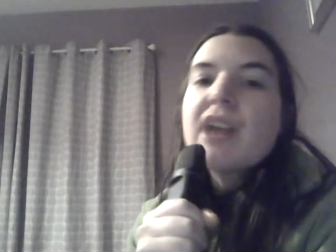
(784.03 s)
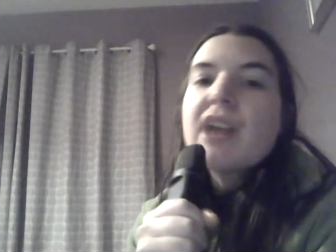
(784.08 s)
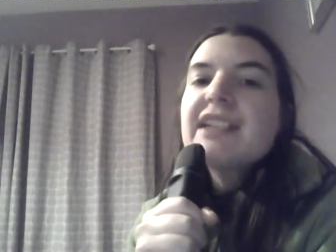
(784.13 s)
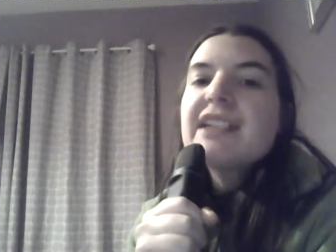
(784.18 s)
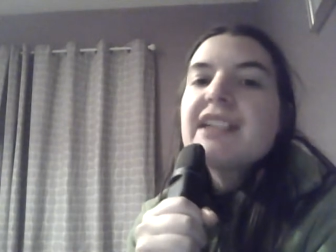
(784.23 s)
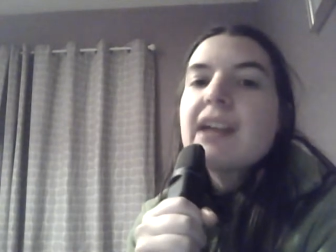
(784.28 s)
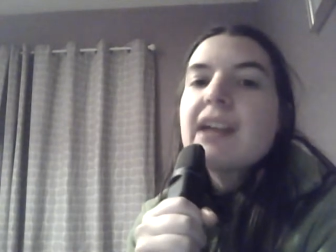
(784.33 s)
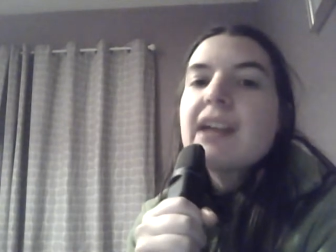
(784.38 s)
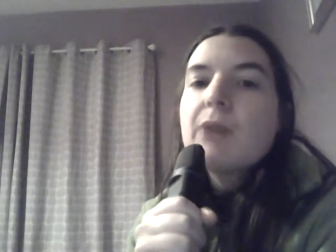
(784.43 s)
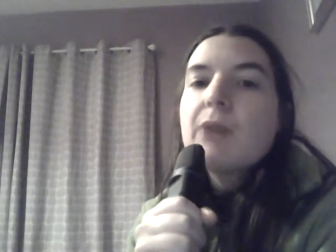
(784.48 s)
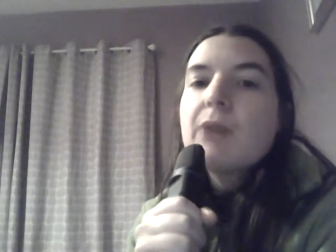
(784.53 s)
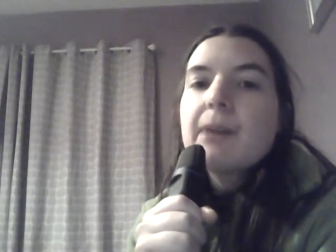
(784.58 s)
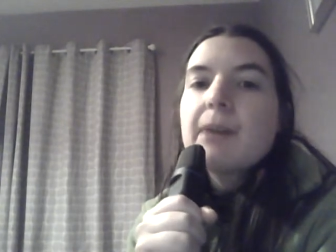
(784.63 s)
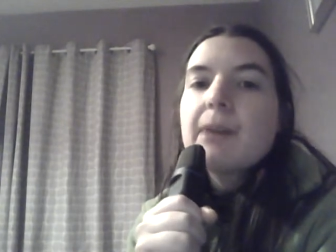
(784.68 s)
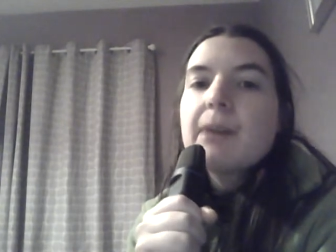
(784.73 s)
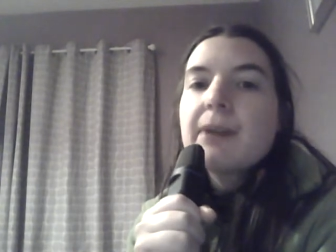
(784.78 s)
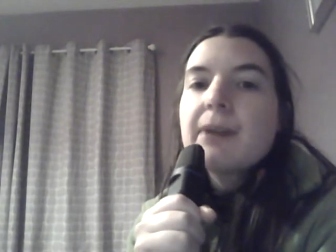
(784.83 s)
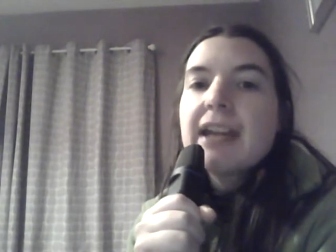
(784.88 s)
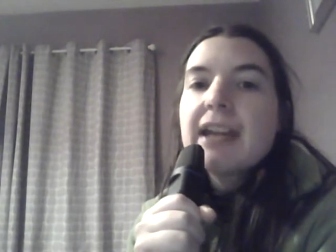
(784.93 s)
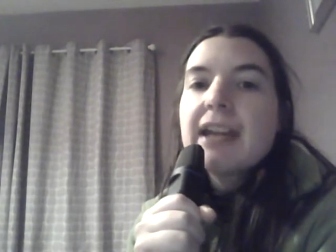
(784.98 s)
to get work,
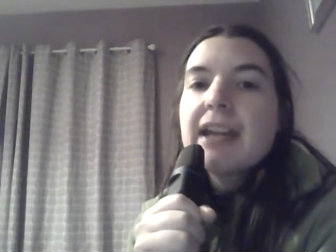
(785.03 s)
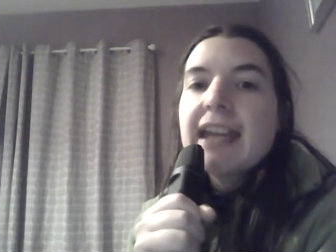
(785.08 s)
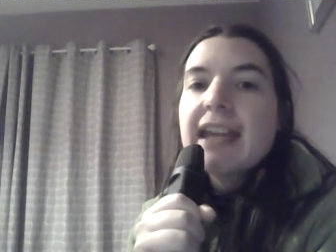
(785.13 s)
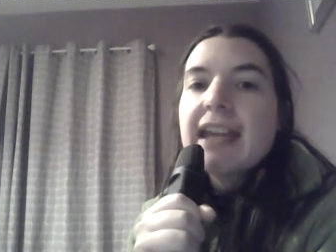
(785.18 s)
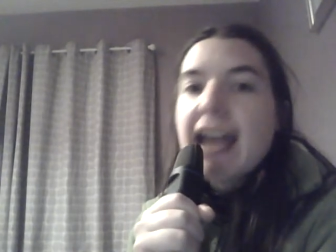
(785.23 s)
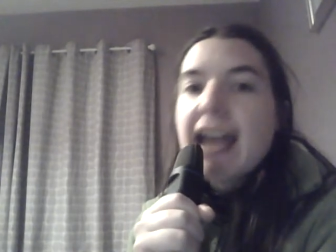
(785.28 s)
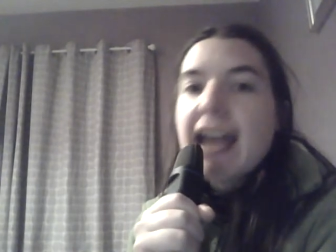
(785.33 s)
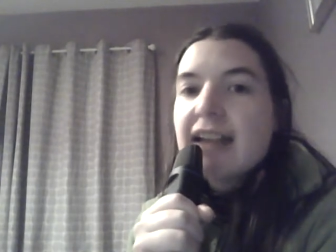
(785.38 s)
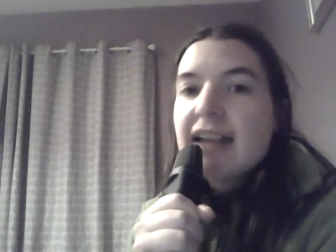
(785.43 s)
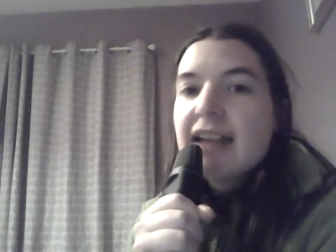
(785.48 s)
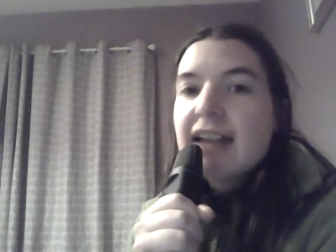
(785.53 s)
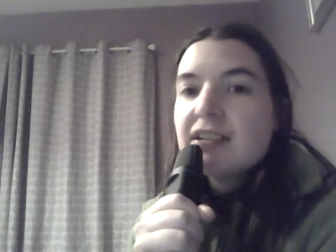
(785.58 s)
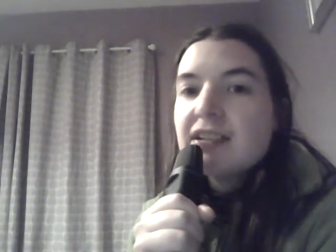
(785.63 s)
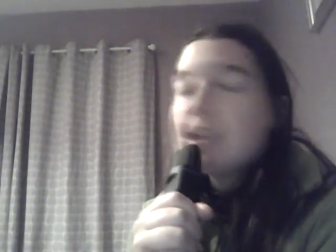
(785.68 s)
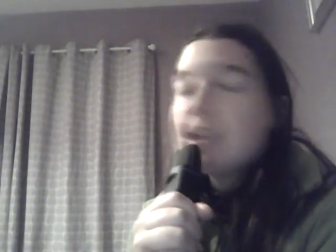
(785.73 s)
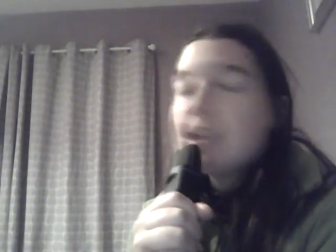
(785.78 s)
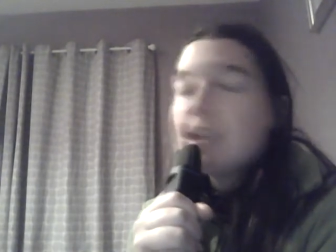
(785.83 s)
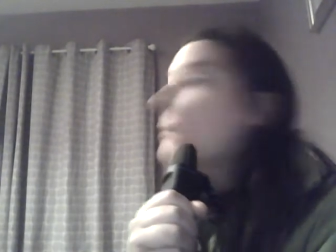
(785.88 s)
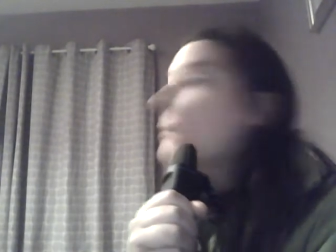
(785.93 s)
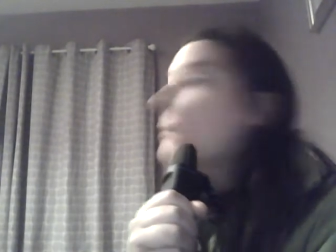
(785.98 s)
but I can't.
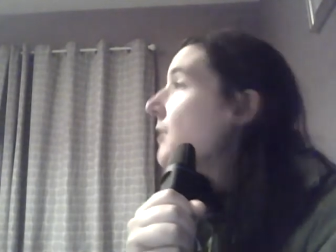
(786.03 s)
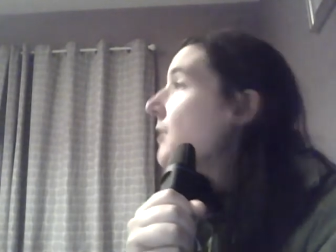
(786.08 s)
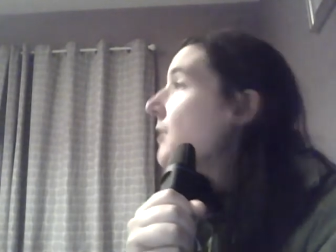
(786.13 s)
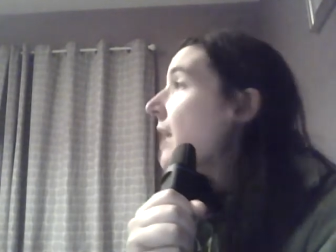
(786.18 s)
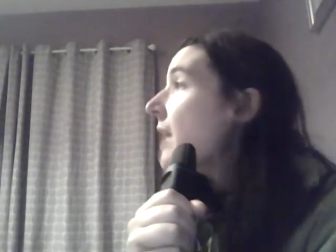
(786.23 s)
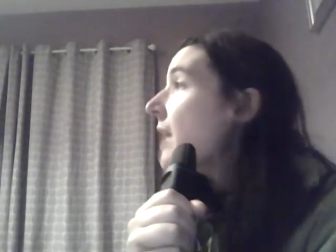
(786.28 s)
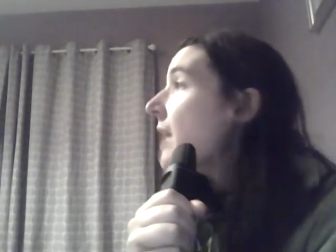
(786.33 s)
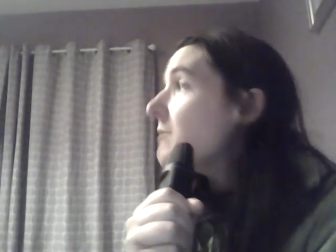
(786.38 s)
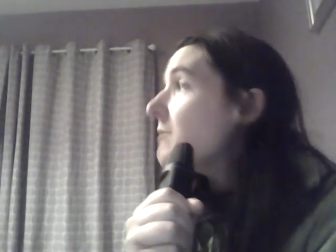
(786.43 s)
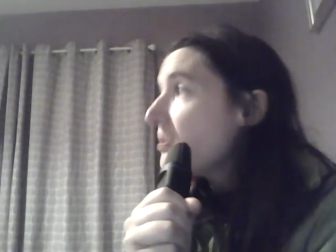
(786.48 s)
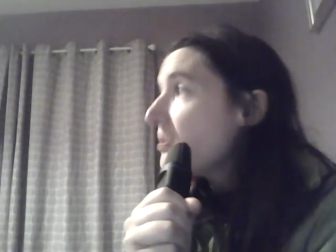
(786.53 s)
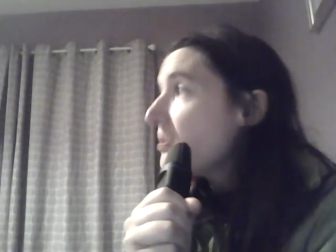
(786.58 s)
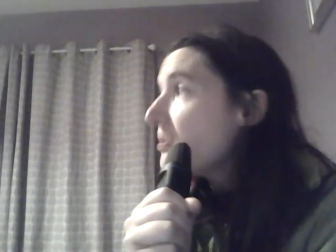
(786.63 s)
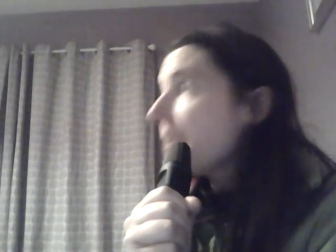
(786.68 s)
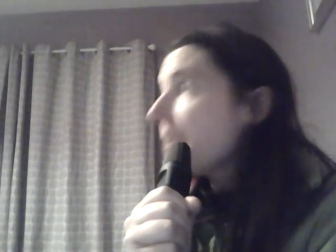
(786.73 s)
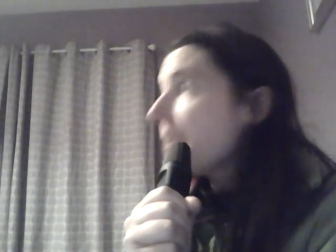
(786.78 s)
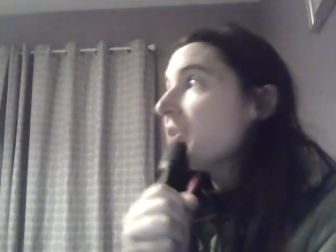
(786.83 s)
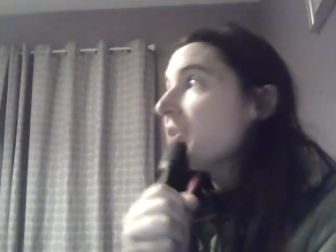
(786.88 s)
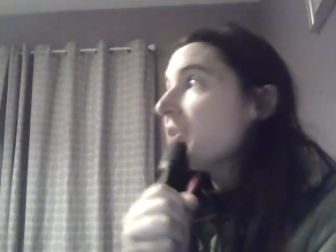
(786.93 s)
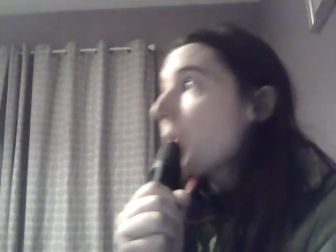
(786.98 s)
But I'm just
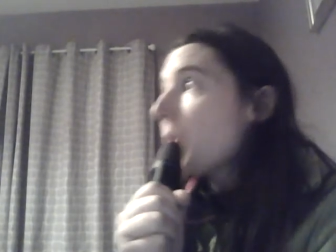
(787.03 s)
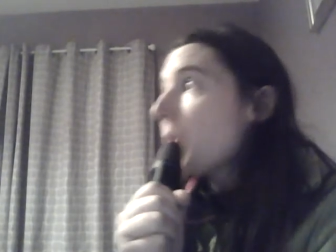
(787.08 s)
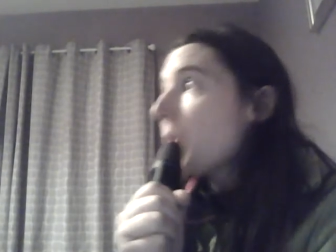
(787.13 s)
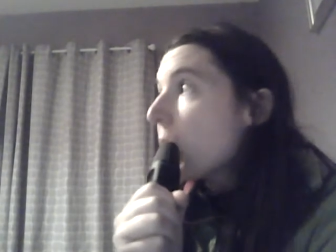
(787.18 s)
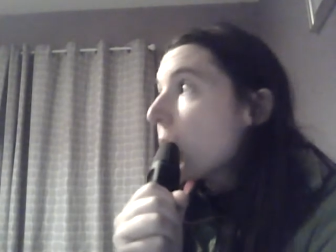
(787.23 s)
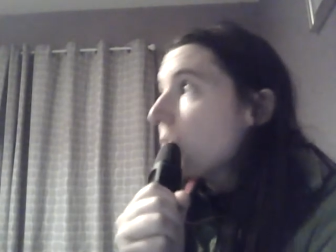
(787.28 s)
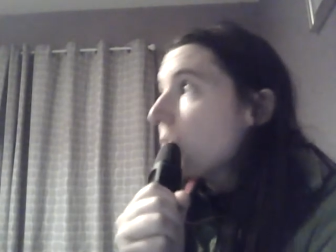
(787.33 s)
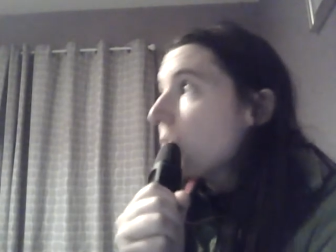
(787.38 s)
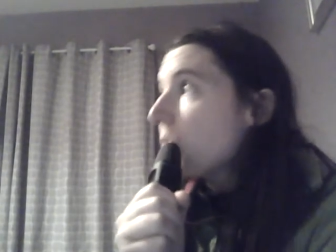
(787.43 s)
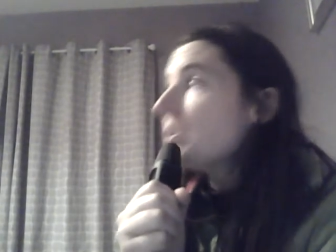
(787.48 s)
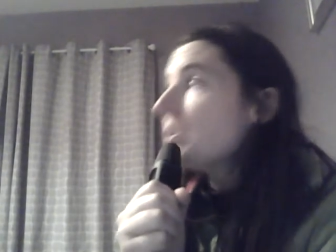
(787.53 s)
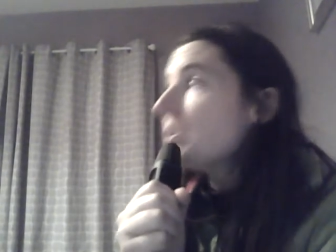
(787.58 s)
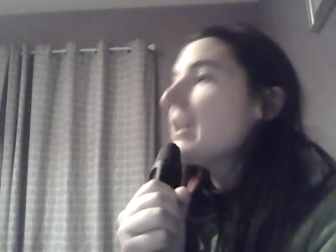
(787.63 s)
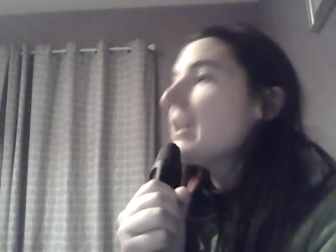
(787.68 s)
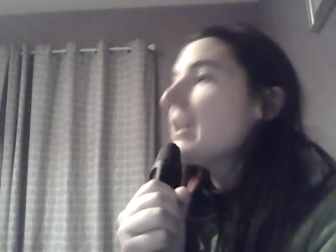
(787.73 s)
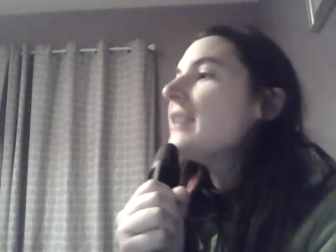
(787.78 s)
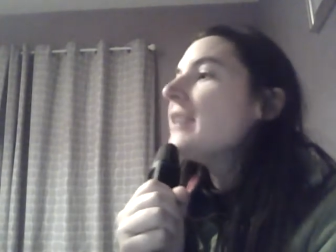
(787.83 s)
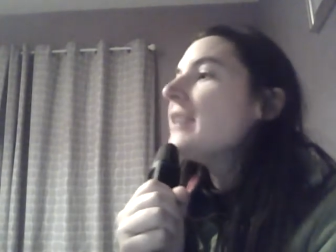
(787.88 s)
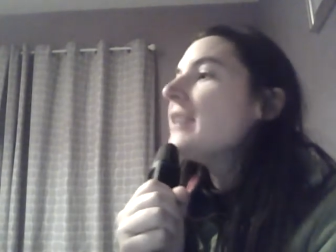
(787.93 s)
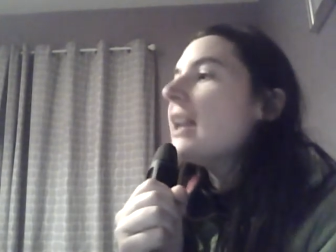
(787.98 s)
being told
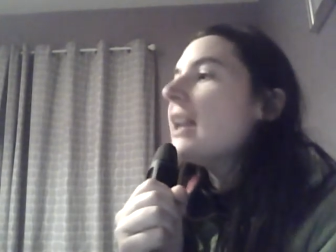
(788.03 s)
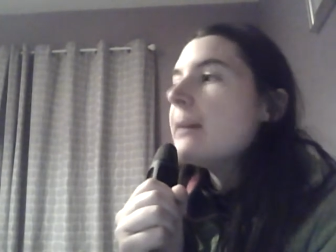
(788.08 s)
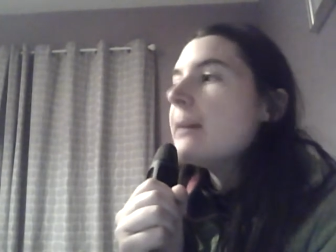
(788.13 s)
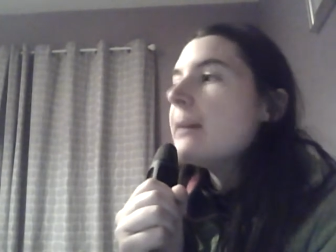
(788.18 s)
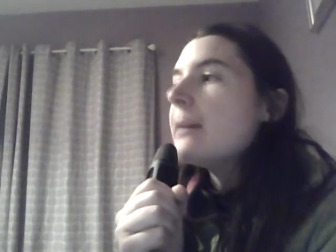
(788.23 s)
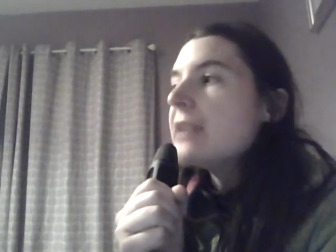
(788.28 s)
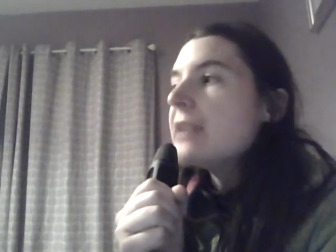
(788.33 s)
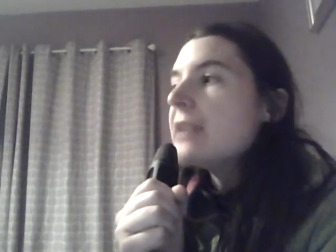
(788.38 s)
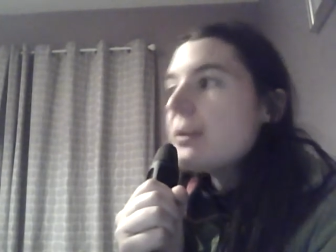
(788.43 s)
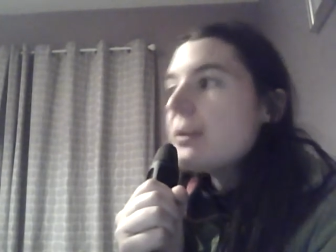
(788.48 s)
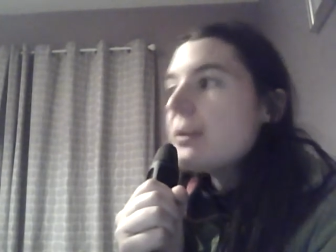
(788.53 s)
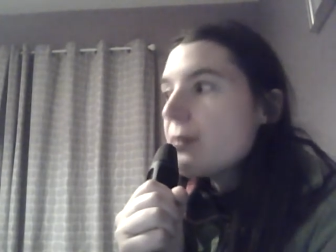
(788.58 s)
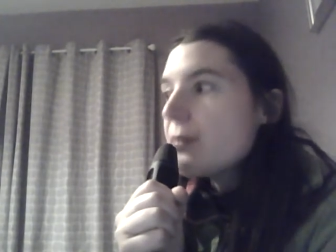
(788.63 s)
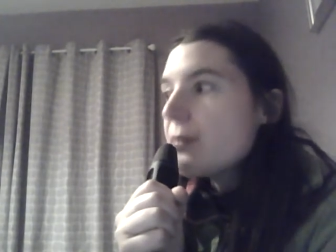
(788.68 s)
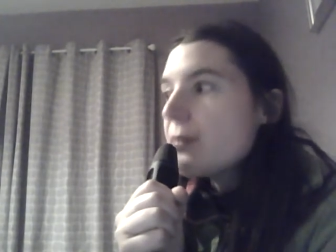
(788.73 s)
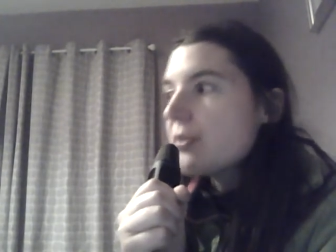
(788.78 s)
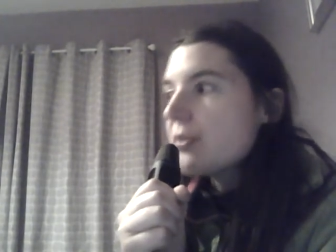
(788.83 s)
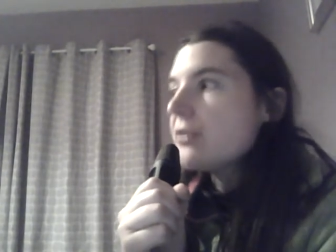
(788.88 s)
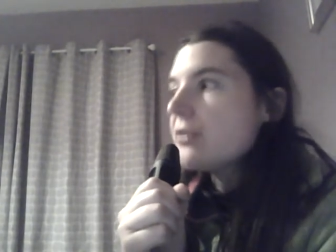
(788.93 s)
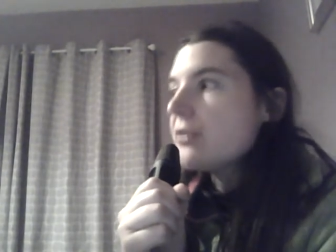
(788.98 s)
that I'm an
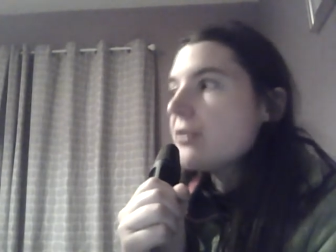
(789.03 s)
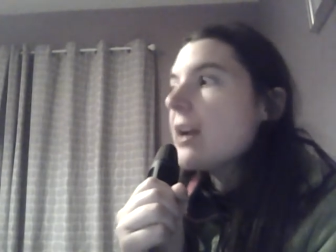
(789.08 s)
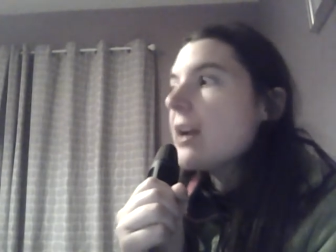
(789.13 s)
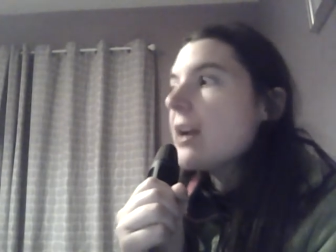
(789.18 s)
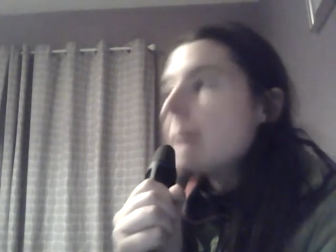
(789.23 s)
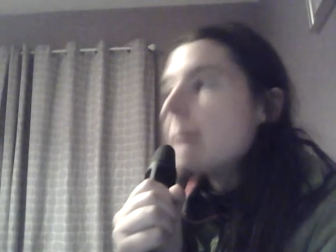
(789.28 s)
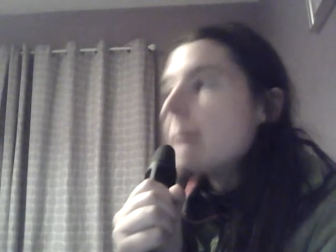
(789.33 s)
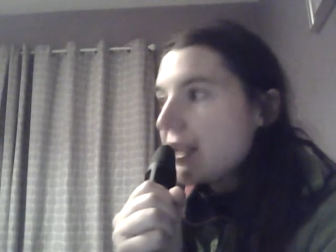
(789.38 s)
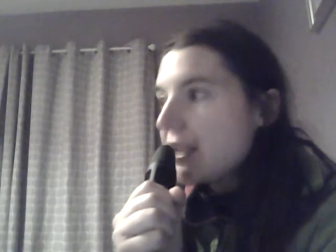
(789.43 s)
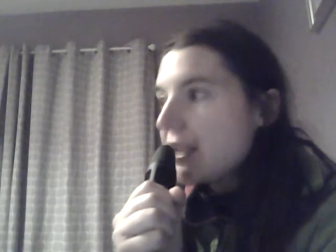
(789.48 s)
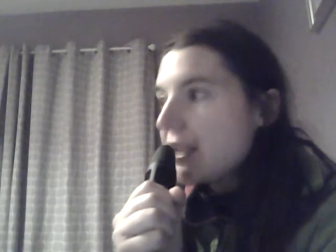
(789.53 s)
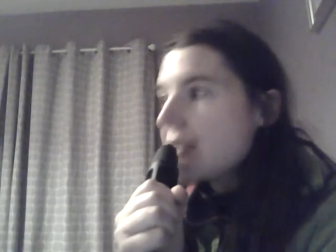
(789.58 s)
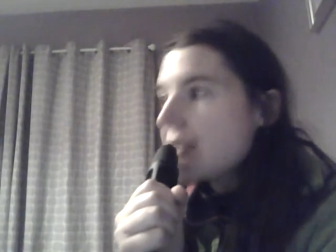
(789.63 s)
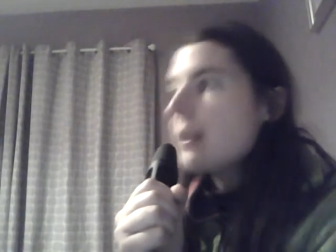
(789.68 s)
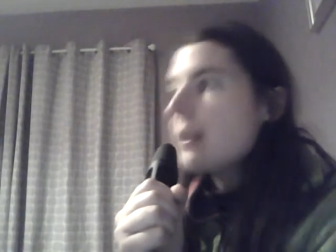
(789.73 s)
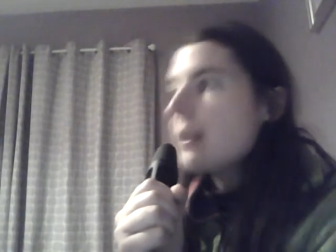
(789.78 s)
influencer, I'm a leader,